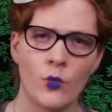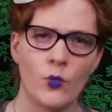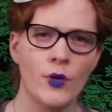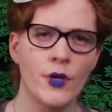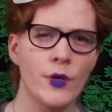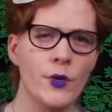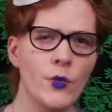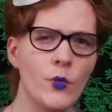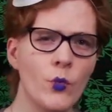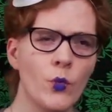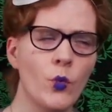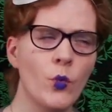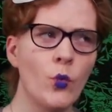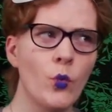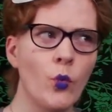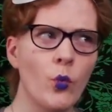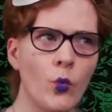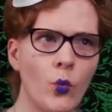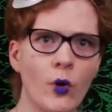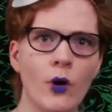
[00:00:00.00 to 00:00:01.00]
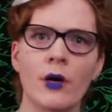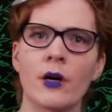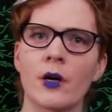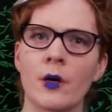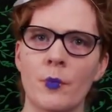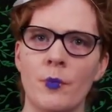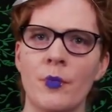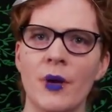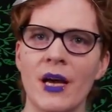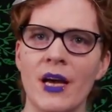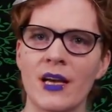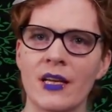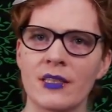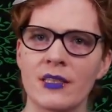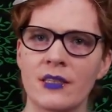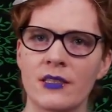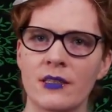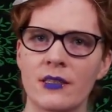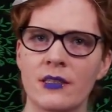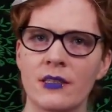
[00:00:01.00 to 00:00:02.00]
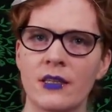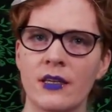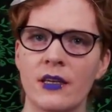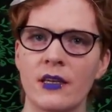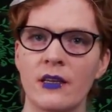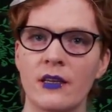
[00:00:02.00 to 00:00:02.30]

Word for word: We work best